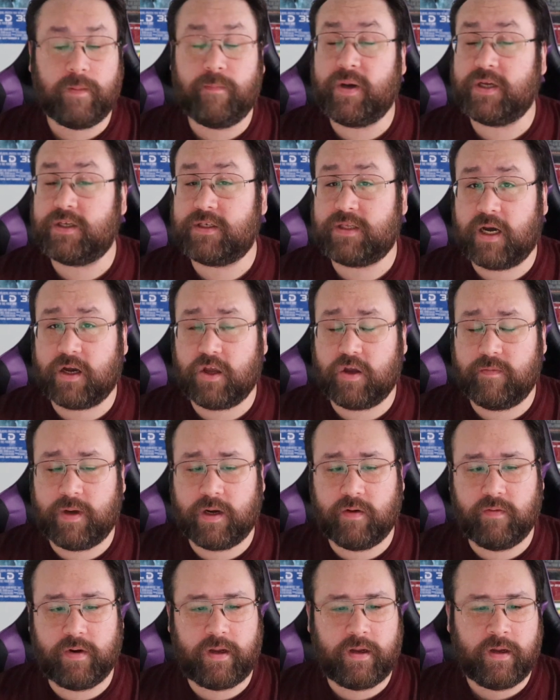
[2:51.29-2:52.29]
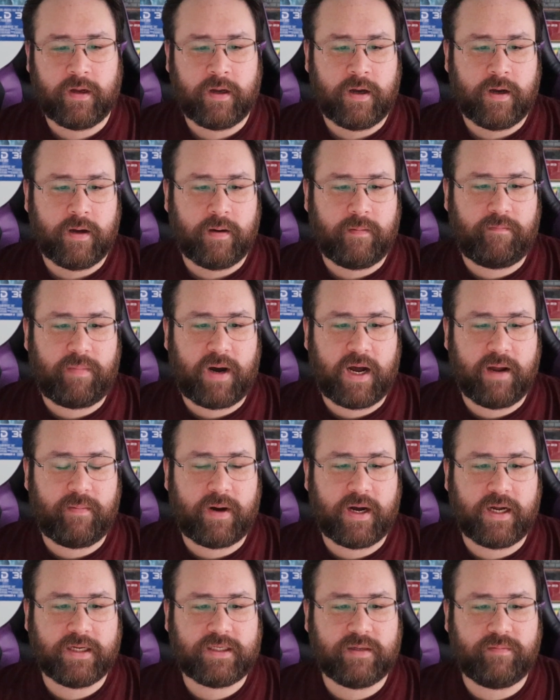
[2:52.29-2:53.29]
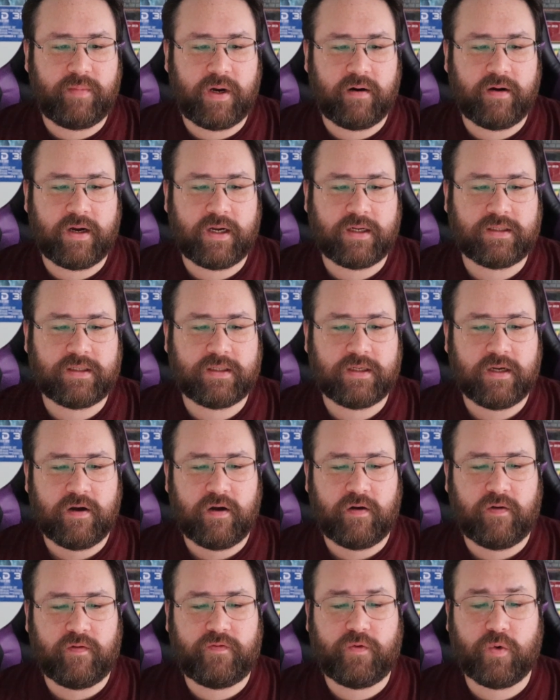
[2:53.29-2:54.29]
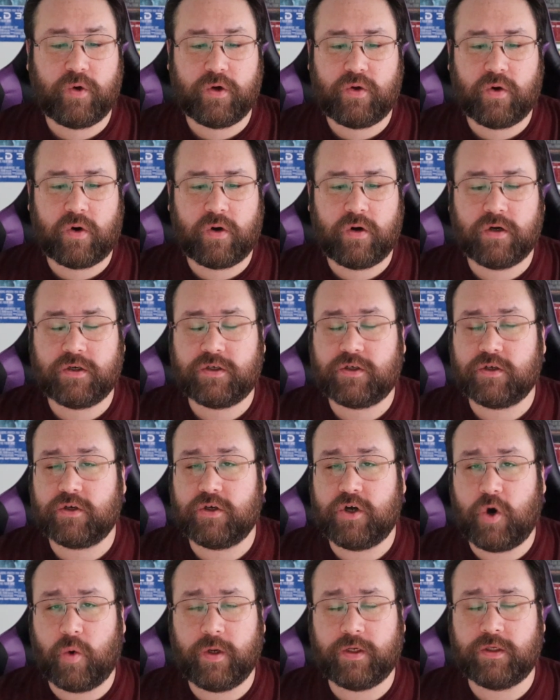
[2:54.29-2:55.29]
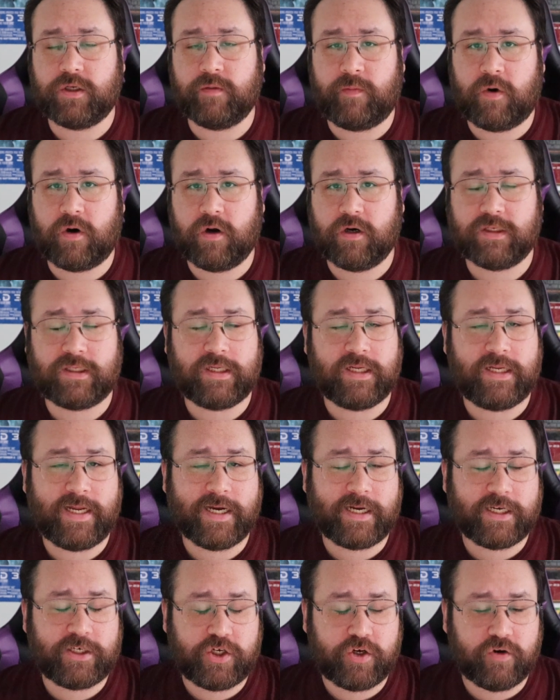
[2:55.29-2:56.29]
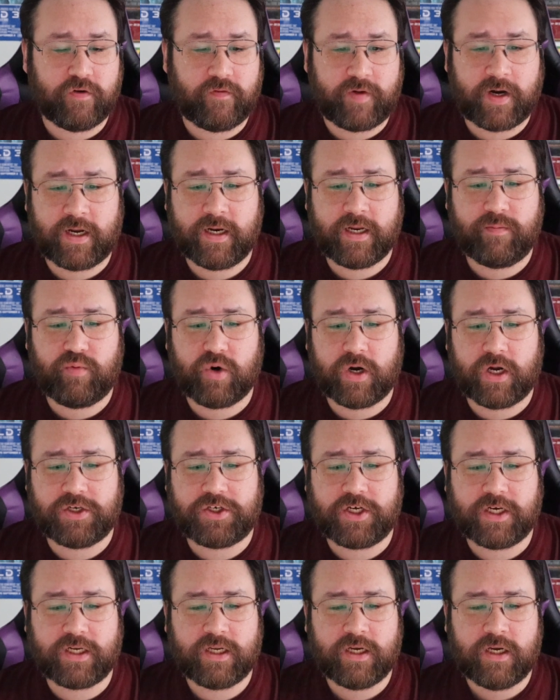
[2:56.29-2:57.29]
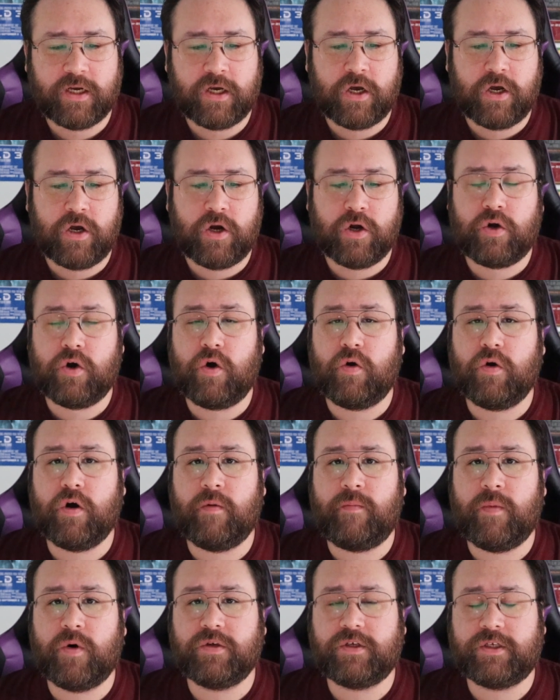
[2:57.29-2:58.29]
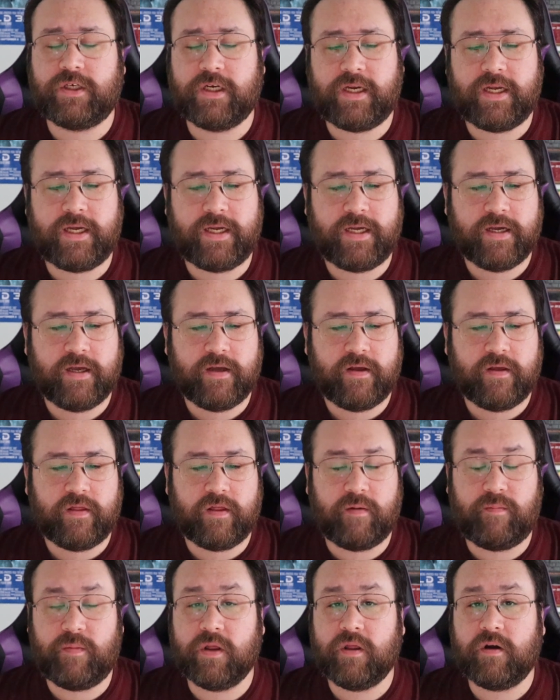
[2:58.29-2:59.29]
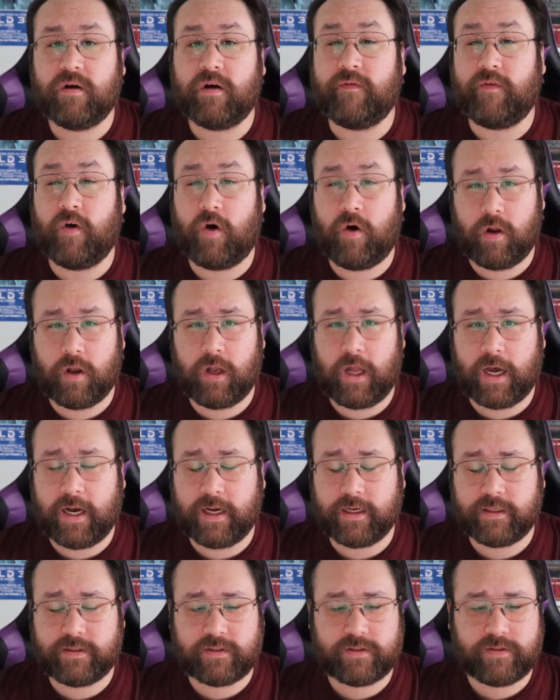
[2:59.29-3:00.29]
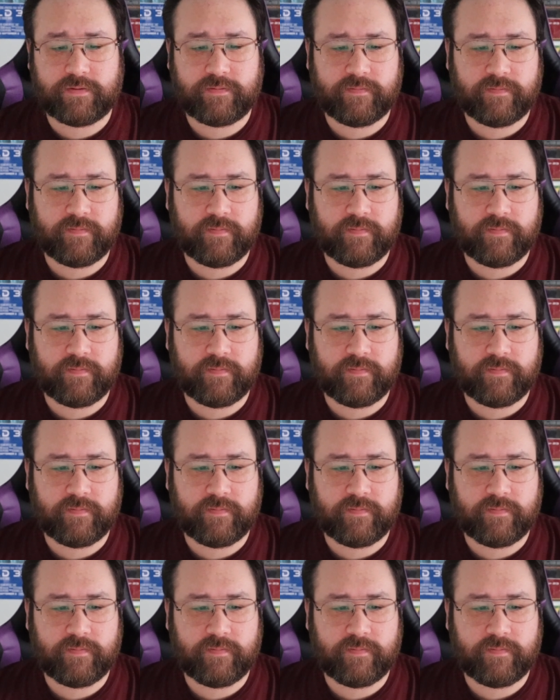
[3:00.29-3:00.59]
Best Documentary, Bye Bye Tiberius, Four Daughters, Going to Mars, The Nick Giovanni Project, Kokomo City, The Mother of All Lies.